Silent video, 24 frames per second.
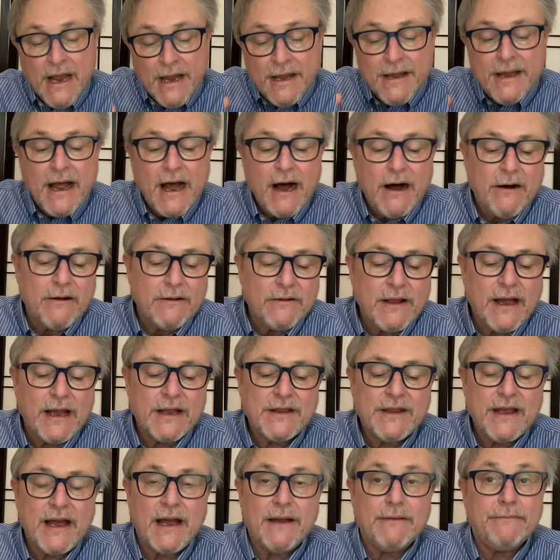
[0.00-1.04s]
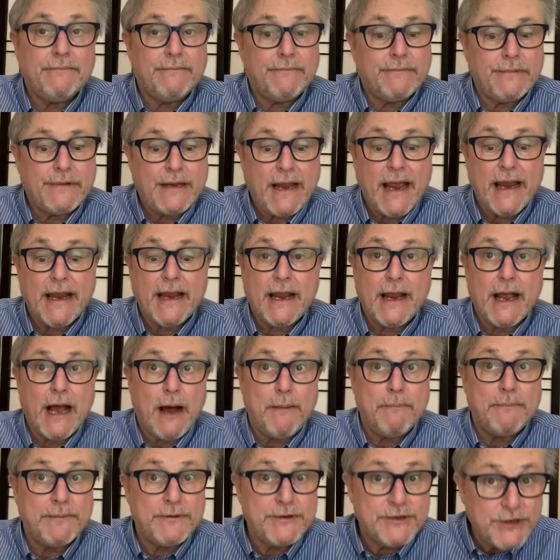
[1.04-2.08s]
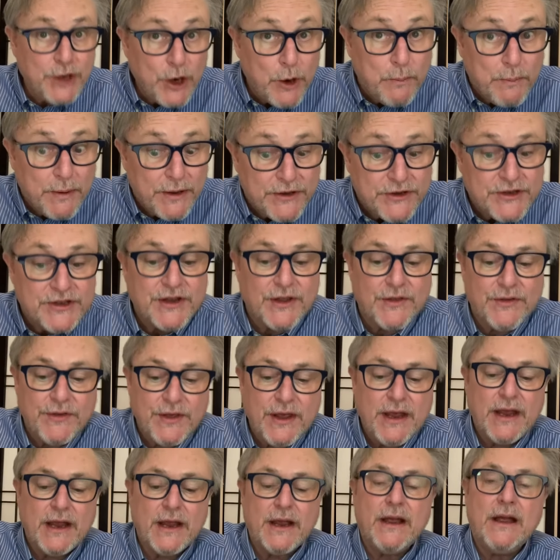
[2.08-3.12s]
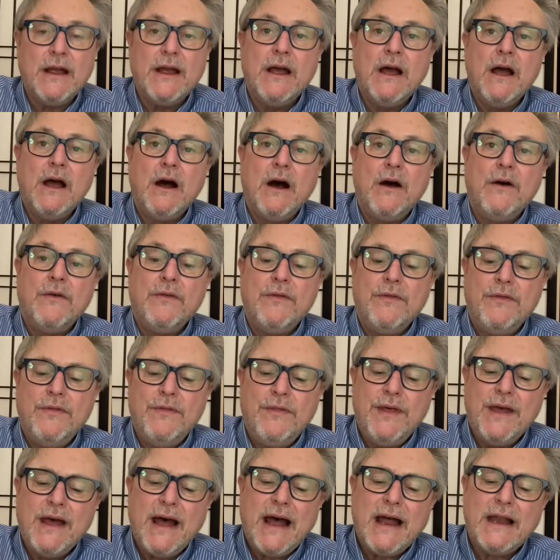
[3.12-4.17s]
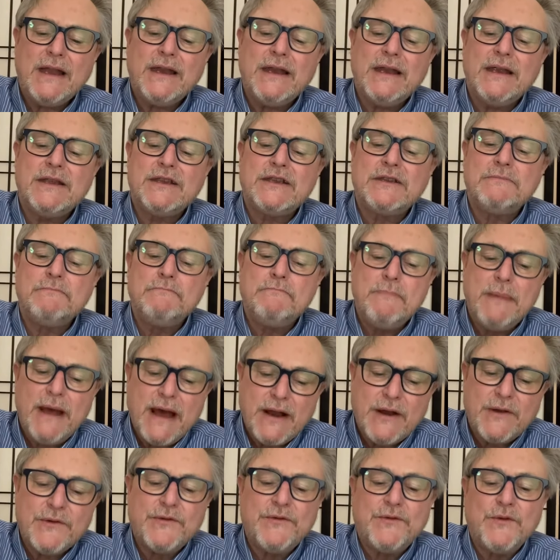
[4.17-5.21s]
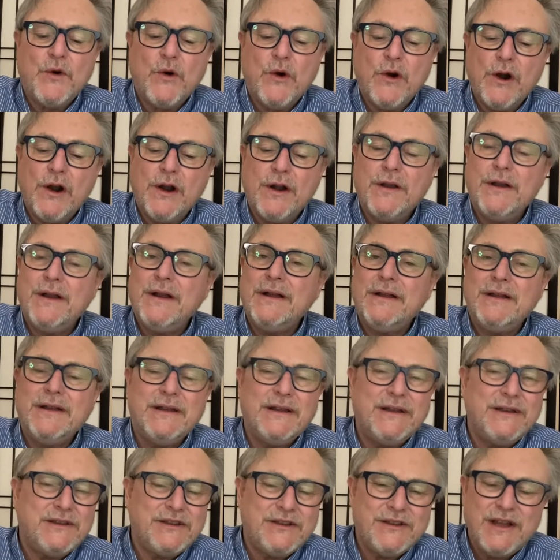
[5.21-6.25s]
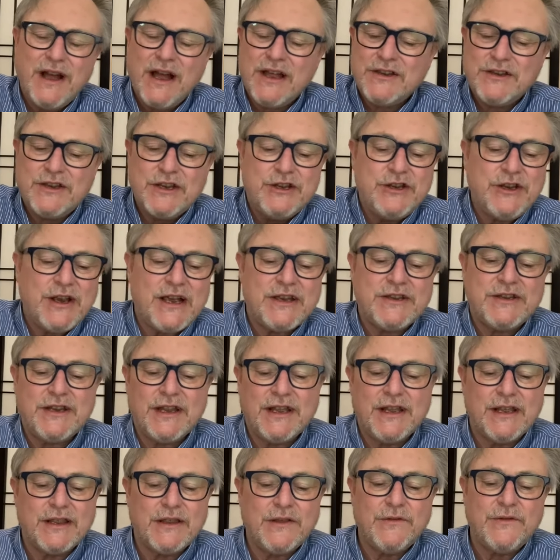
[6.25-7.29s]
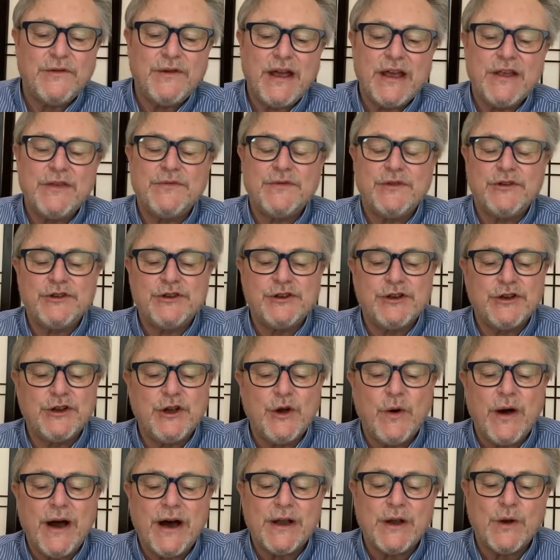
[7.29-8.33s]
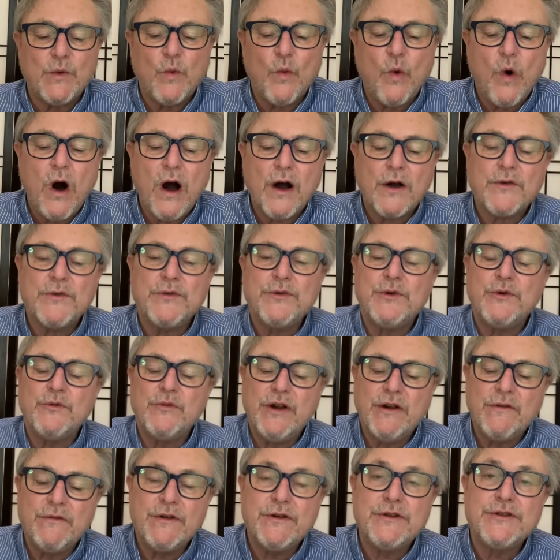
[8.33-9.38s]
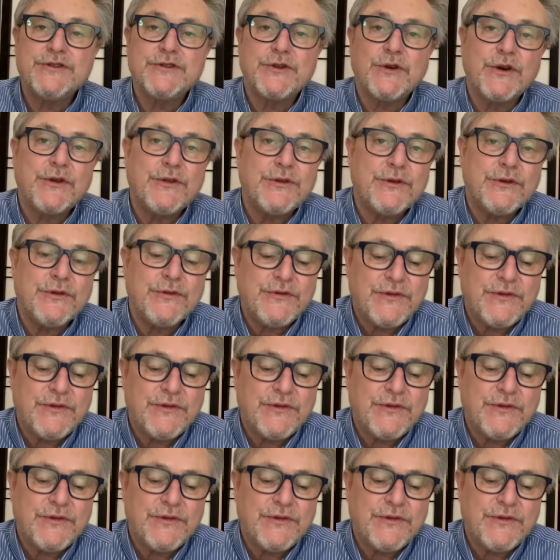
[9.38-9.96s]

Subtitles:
Now, like that taking up serpents thing, that is metaphor. It's not suggesting that the faithful should go out and walk through rivers or through